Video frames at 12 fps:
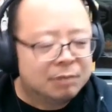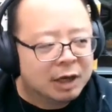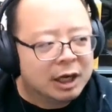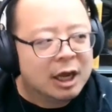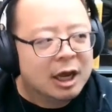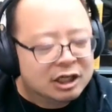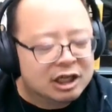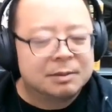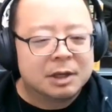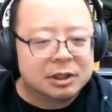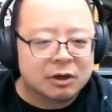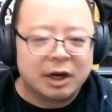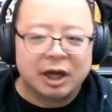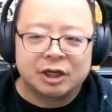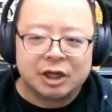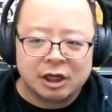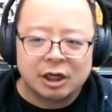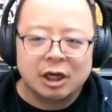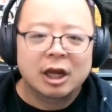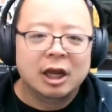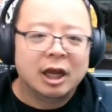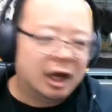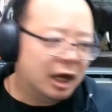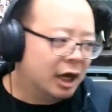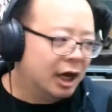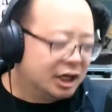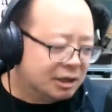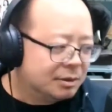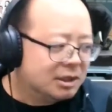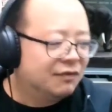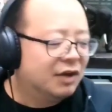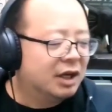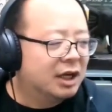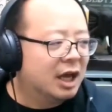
But just because they're Asian, Asian Pacific,